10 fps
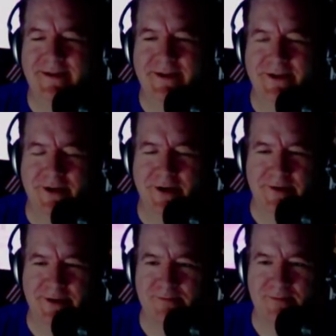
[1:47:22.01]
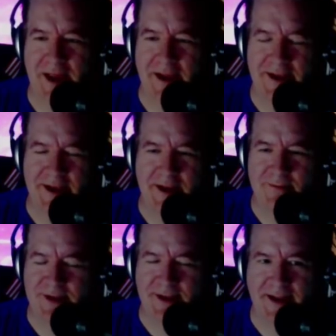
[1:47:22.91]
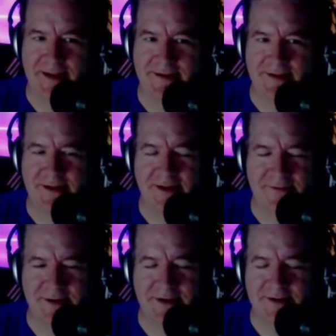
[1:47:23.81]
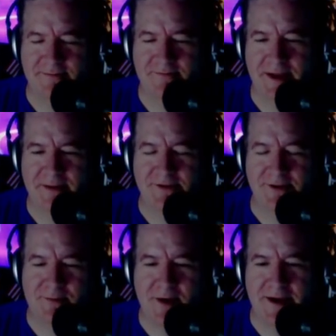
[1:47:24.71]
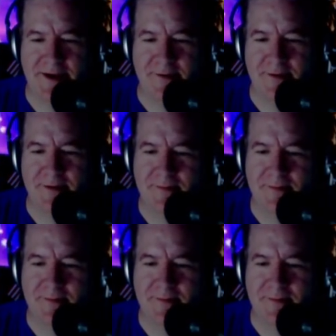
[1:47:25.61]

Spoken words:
you're always pegging names and dates and stuff, and it's absolutely mind-numbing.